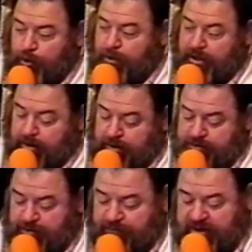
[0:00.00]

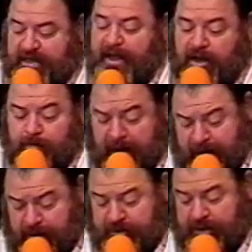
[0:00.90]
Cornelius of the Italian
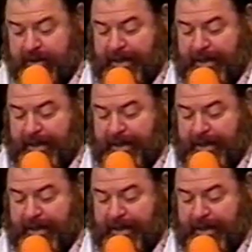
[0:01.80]
band,